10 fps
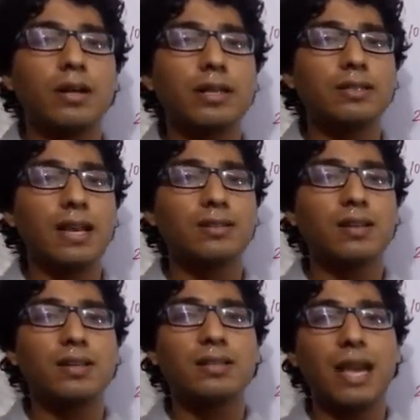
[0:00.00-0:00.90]
In
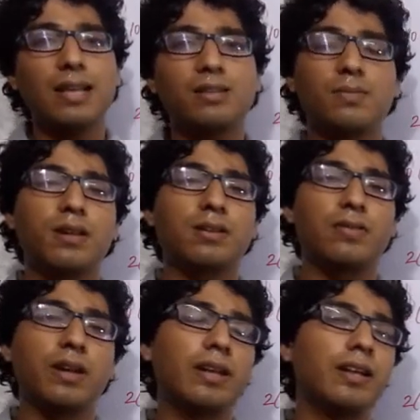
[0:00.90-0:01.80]
section 10
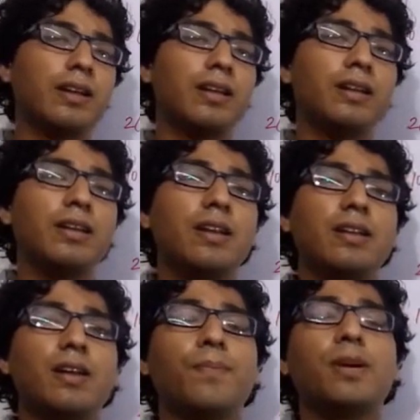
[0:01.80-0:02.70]
subsection 1 it is written
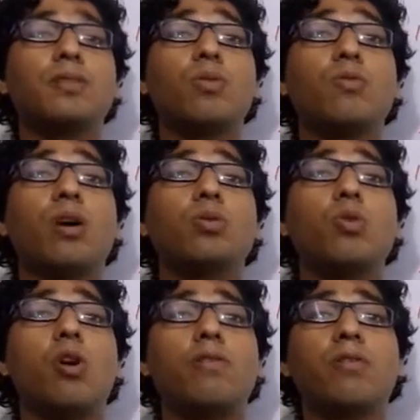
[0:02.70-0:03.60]
the person who want
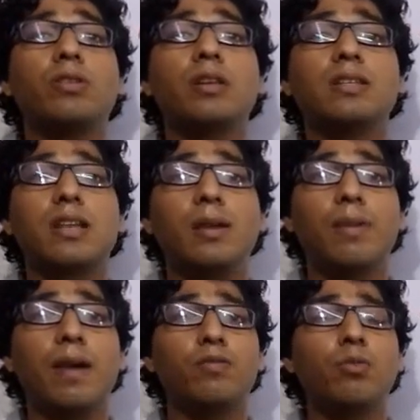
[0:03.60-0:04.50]
to opt for the
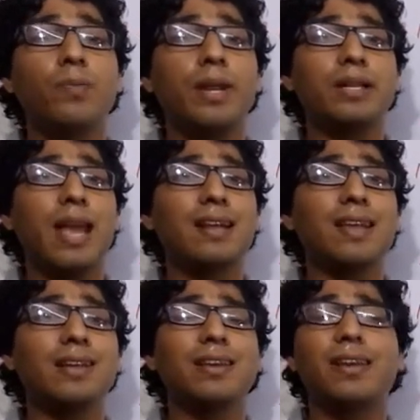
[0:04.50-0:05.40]
scheme have to pay
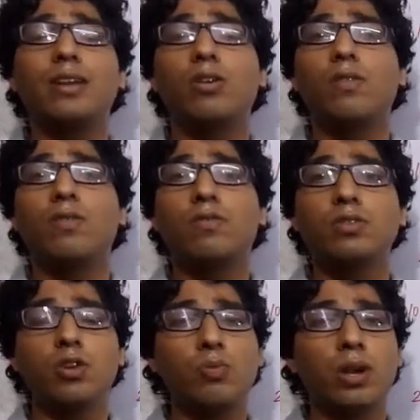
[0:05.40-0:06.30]
tax at the rate of
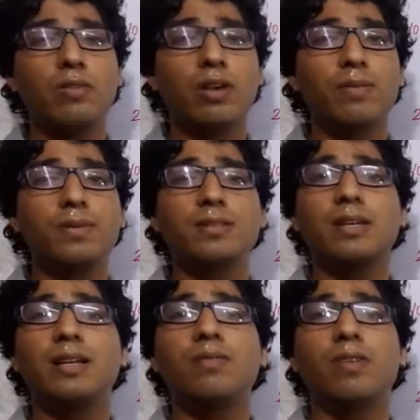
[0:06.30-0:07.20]
0.5%,
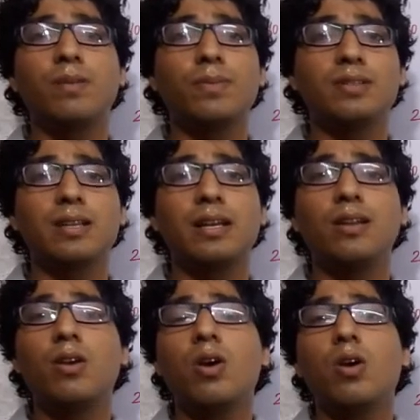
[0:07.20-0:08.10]

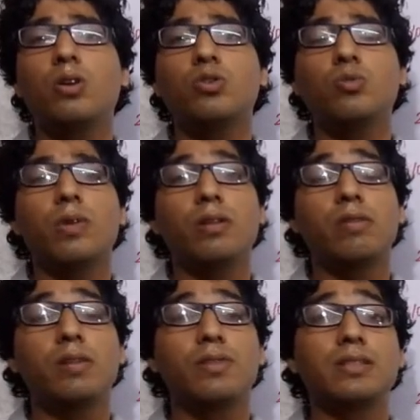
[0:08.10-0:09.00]
1% or
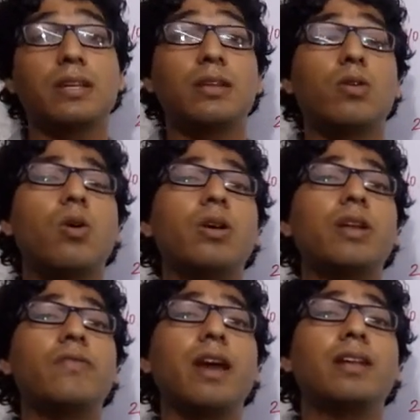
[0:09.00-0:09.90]
2.5%,
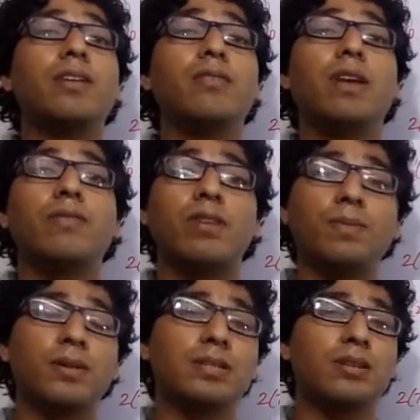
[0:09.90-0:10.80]
or effective 1%,
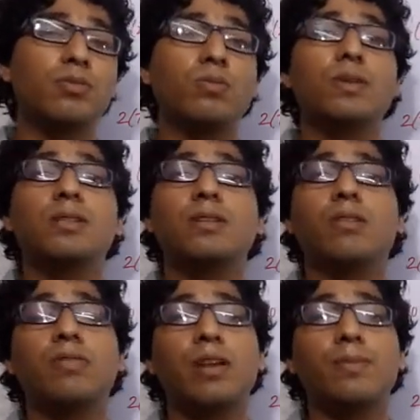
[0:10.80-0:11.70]
2% or
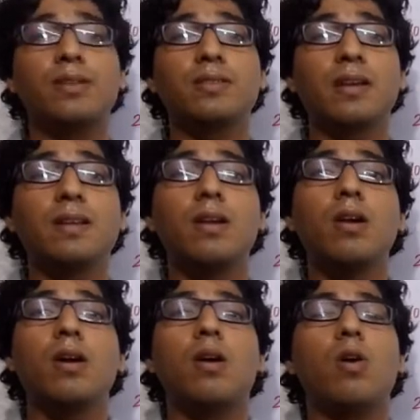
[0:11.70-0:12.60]
5%
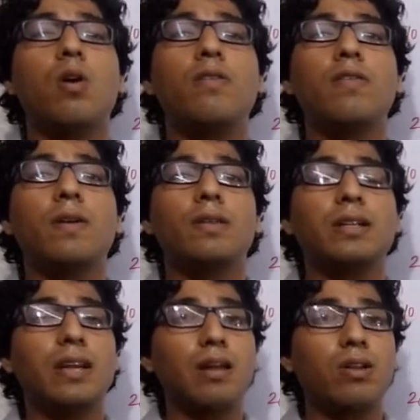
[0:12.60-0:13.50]
of
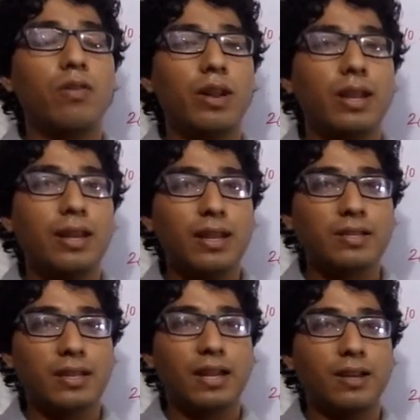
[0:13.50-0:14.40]
the turnover in
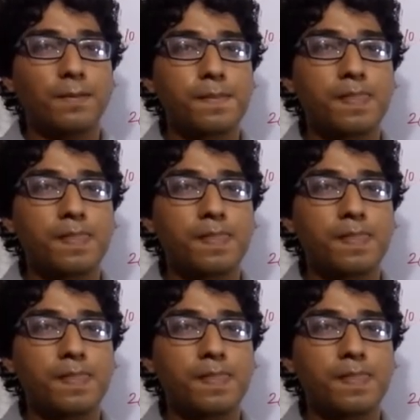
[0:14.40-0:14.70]
a state.